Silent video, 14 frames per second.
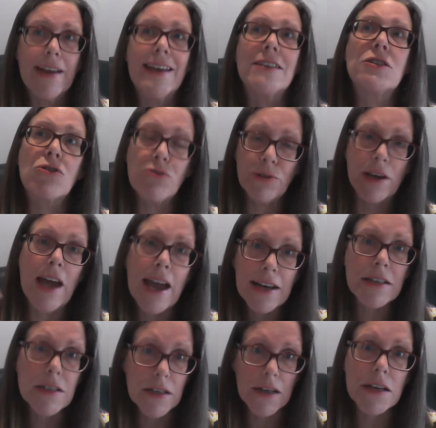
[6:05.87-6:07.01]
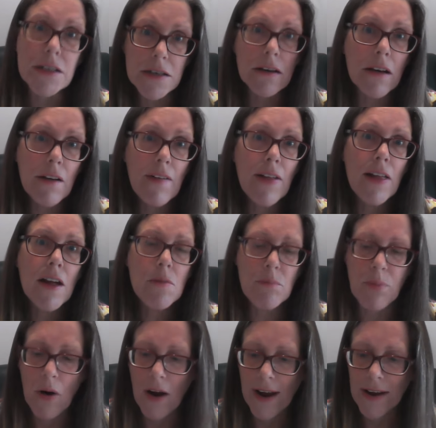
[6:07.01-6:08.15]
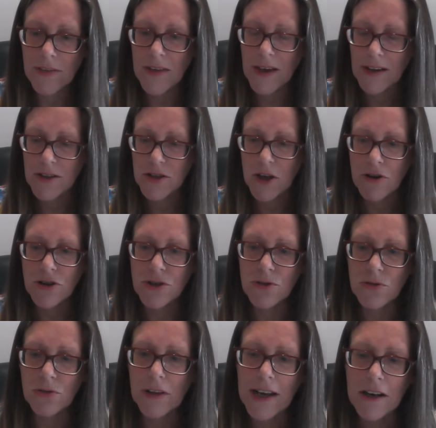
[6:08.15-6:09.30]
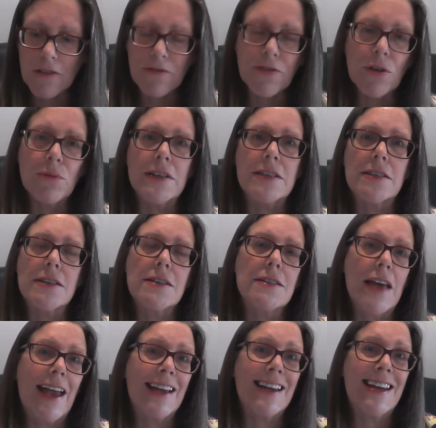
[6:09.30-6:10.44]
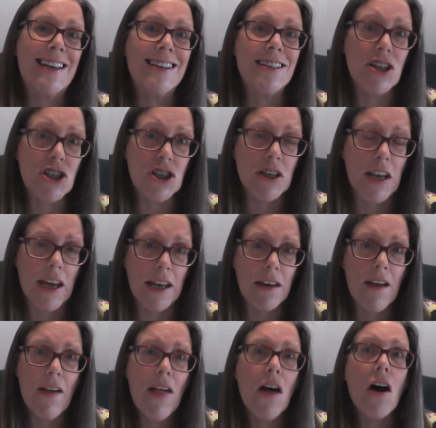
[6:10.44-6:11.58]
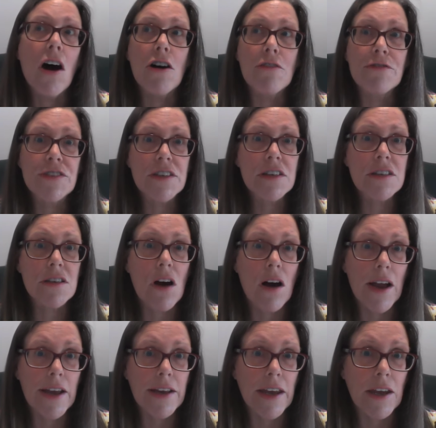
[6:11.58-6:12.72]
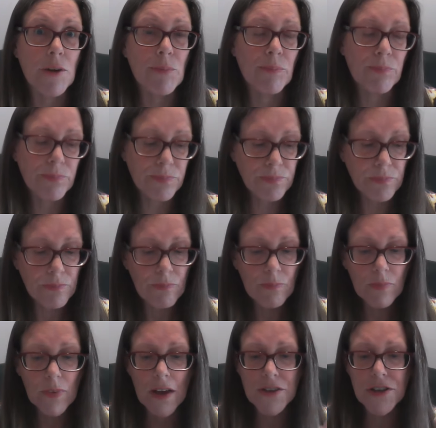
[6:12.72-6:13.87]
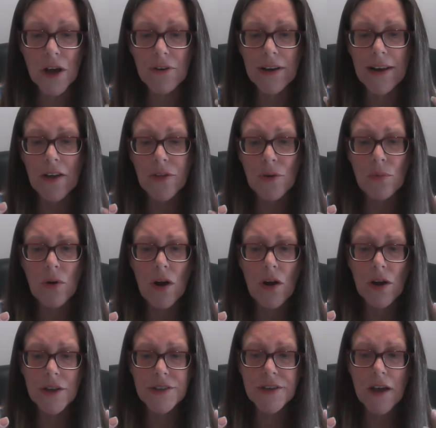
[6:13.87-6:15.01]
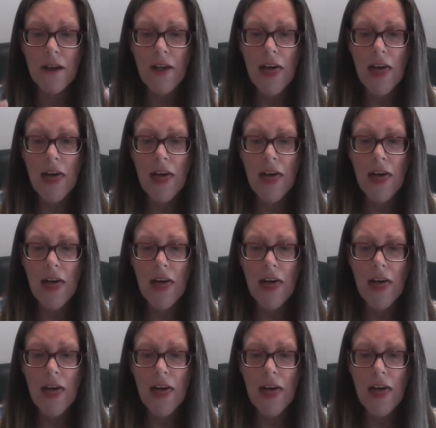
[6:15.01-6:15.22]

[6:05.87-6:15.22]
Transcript: it's created by the social influences and conditioning of society. So, in other words,